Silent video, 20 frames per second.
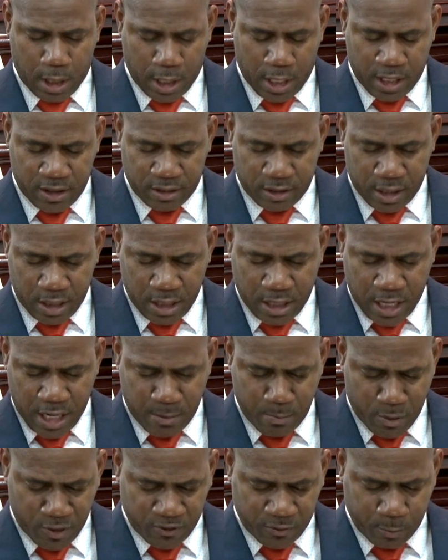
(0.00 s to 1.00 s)
I think
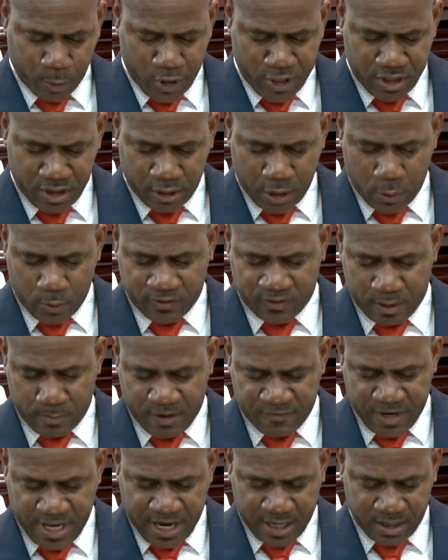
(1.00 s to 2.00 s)
I must point out
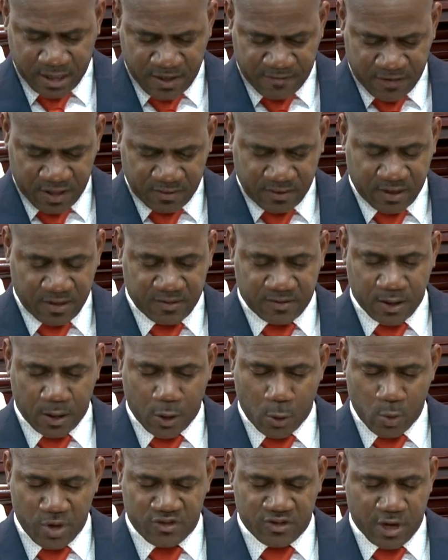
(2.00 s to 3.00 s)
some of the activities
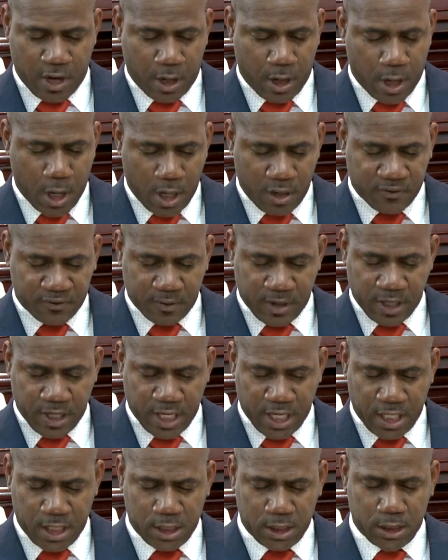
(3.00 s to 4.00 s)
which are also
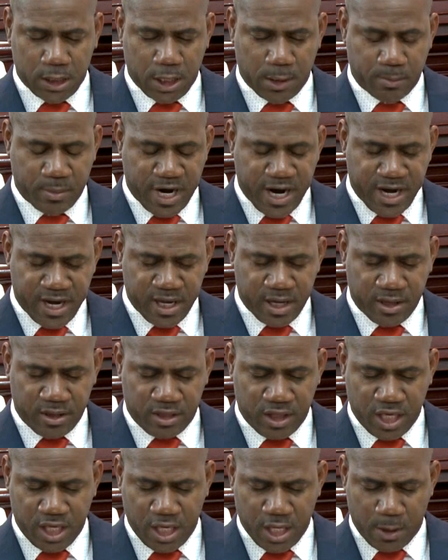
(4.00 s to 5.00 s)
held by
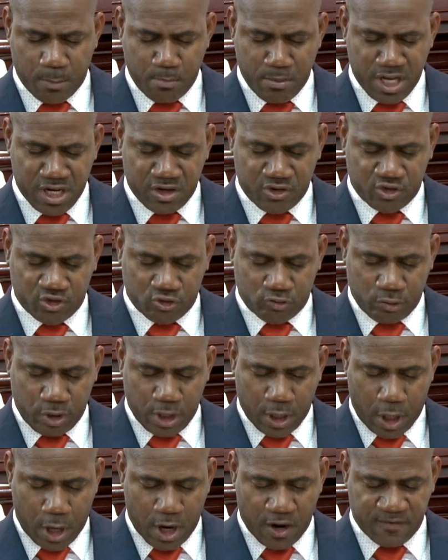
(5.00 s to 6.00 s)
the
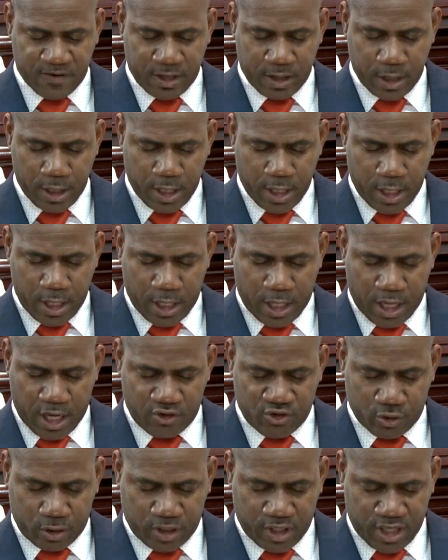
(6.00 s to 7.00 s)
Ministry of
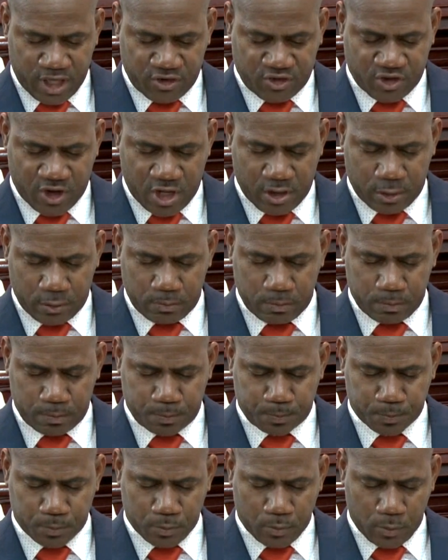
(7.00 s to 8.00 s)
Education.
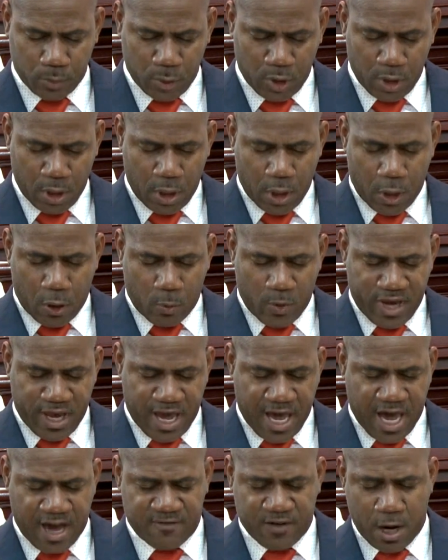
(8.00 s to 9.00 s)
We
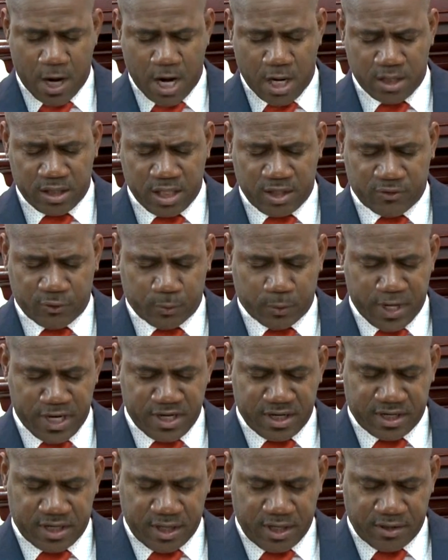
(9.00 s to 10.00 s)
have on the
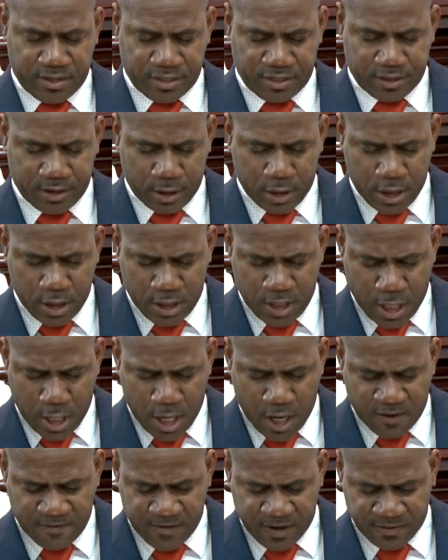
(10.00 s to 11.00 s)
23rd
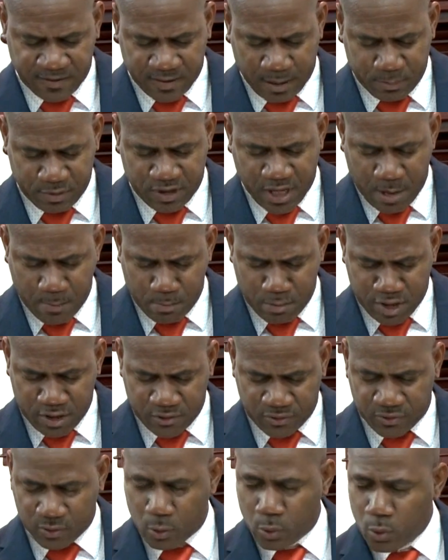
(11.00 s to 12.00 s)
of September
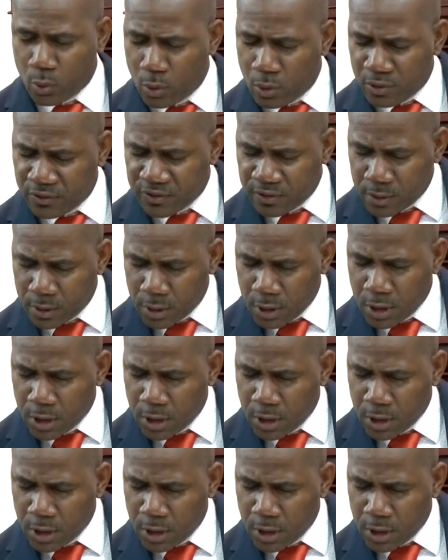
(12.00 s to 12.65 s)
the school's